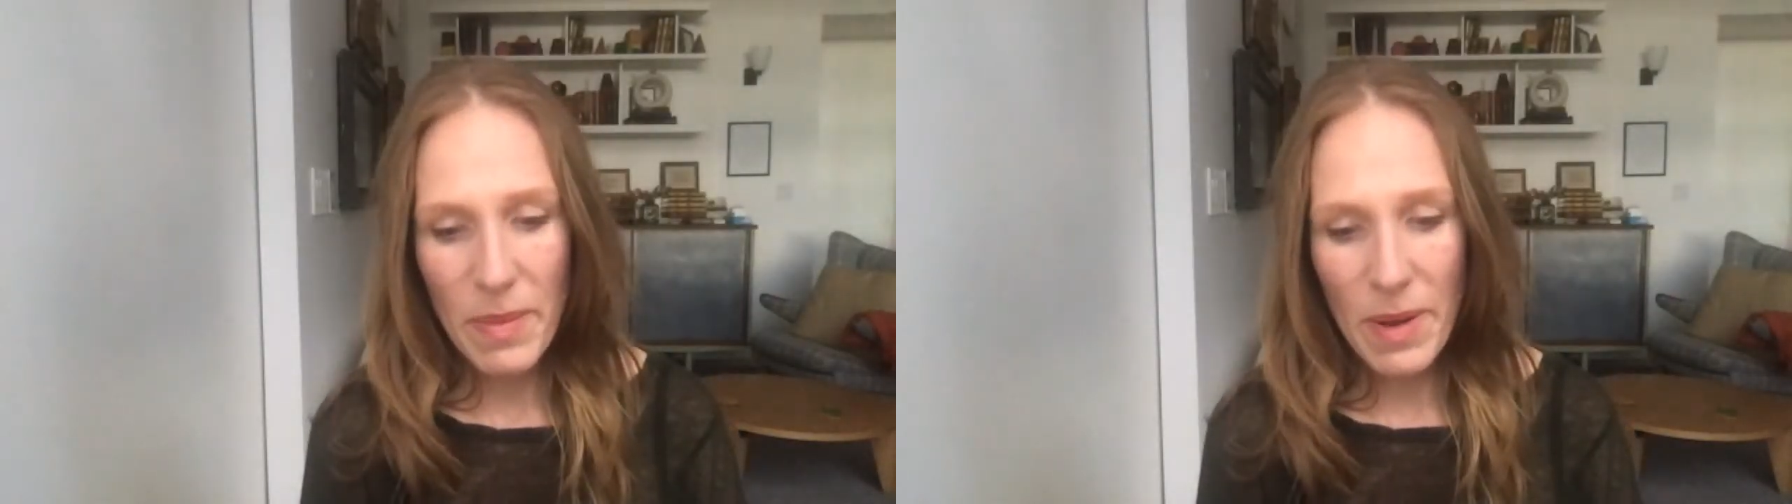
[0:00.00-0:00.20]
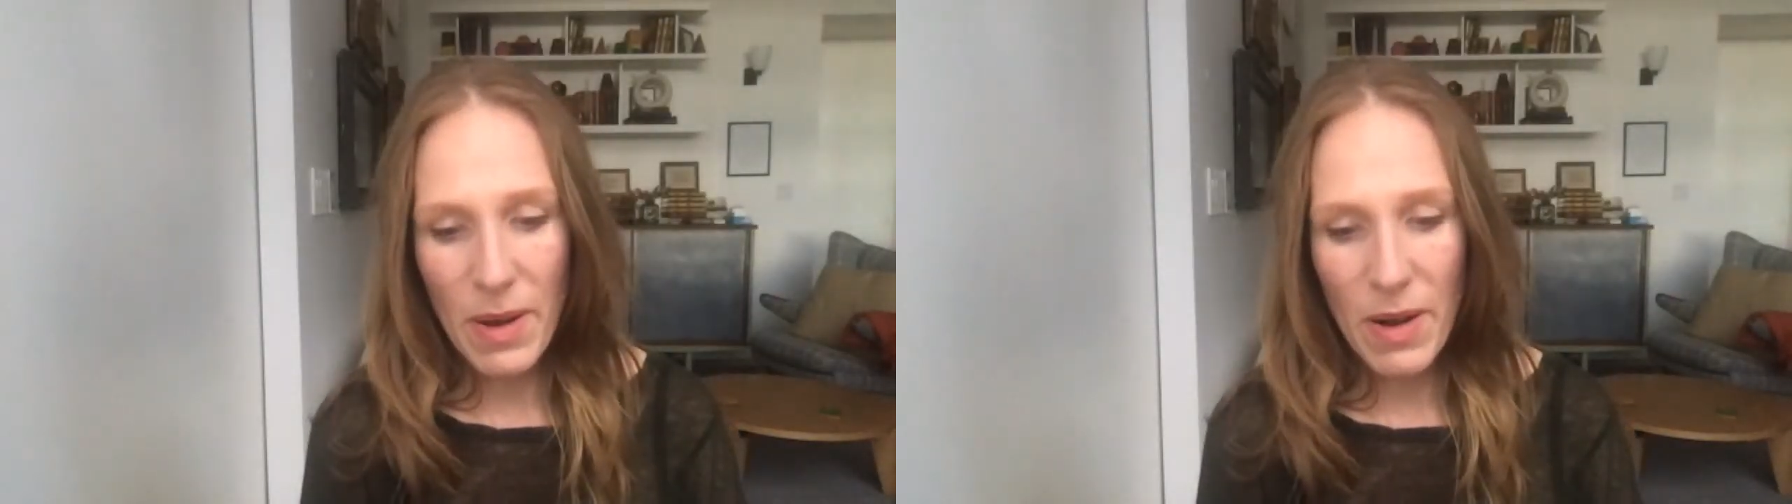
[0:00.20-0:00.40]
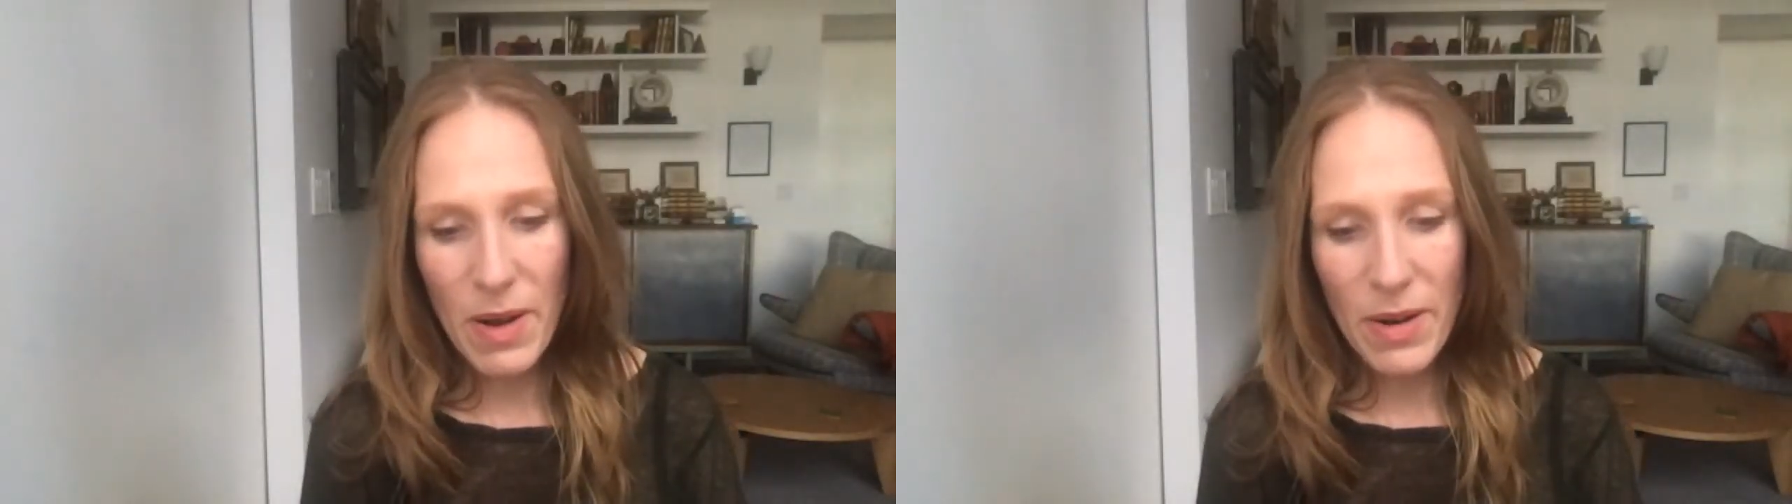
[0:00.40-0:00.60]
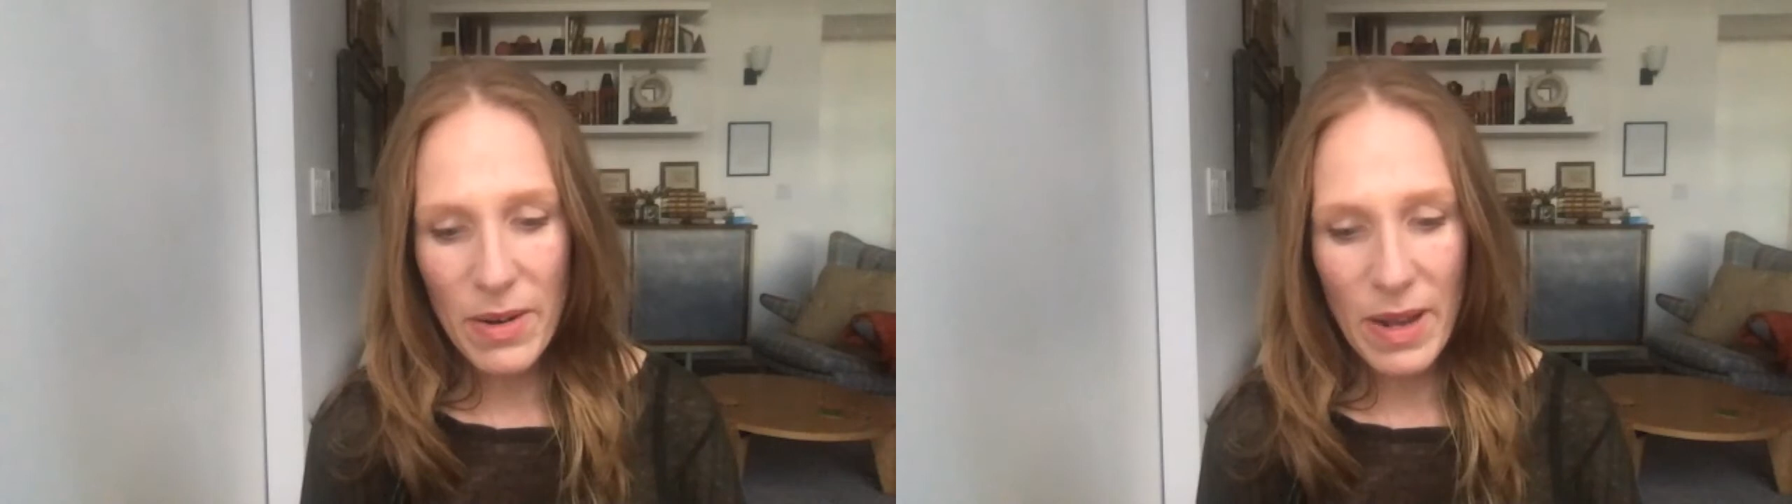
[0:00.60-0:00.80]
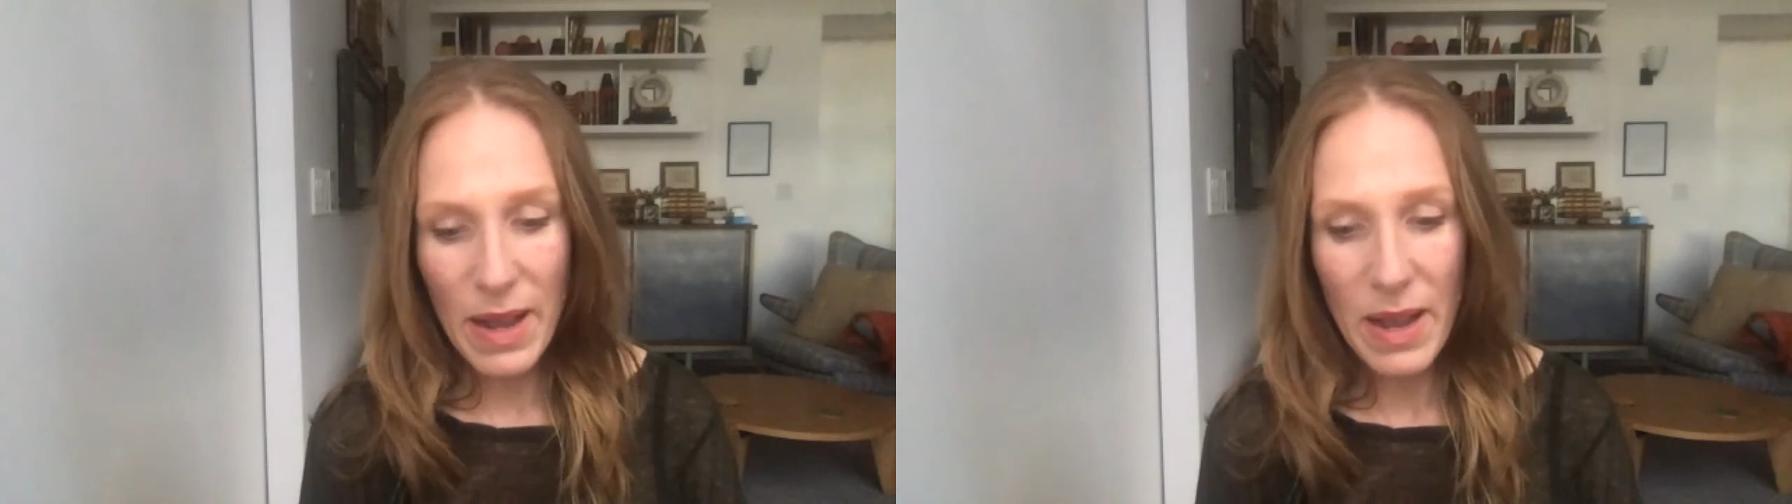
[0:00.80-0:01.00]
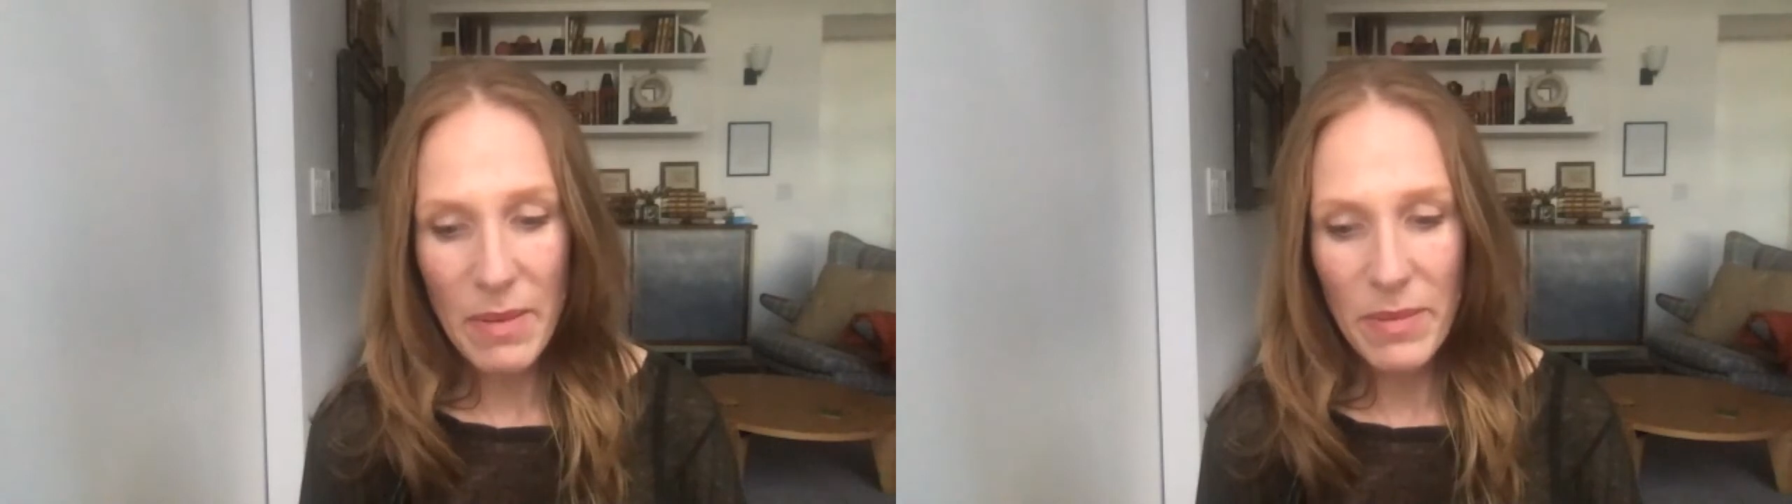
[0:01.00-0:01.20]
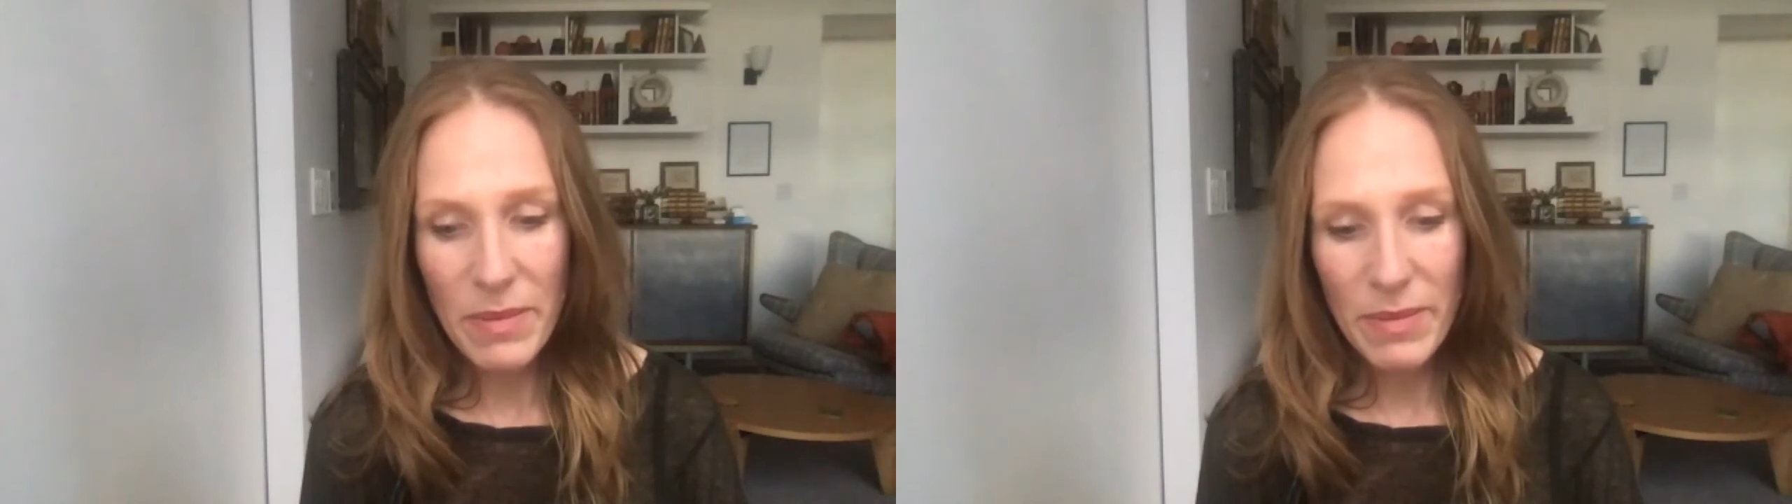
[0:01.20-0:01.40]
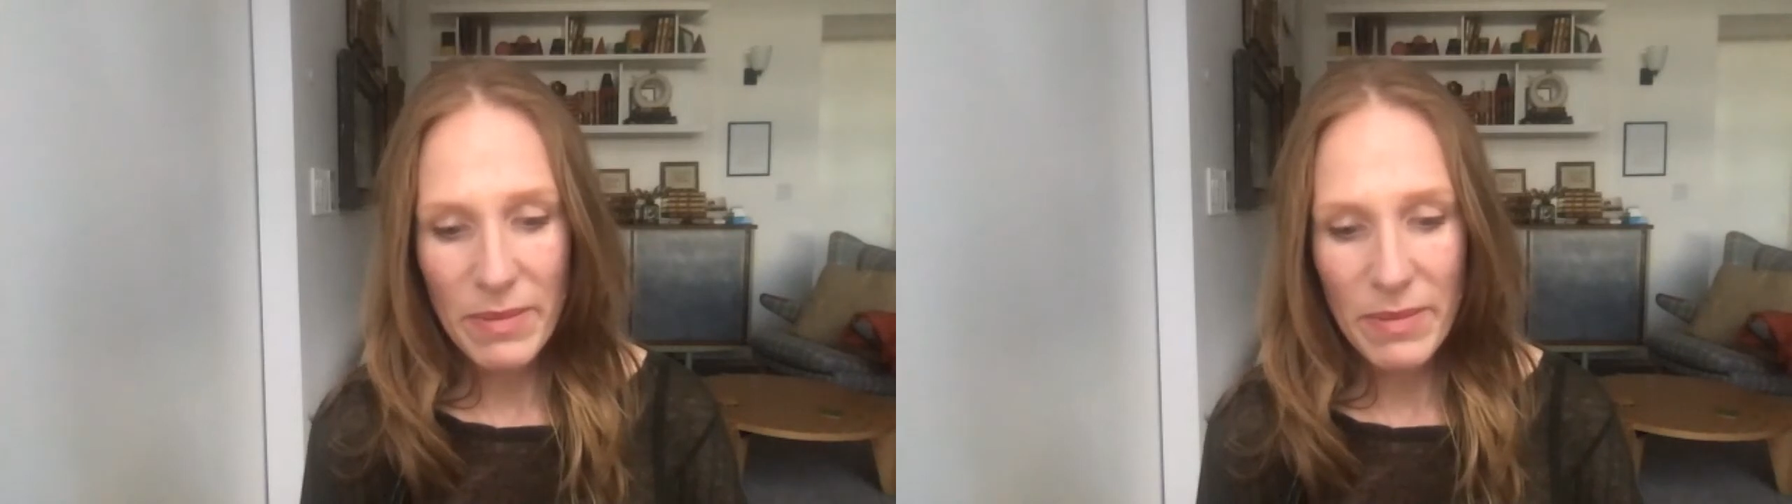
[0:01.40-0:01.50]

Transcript: am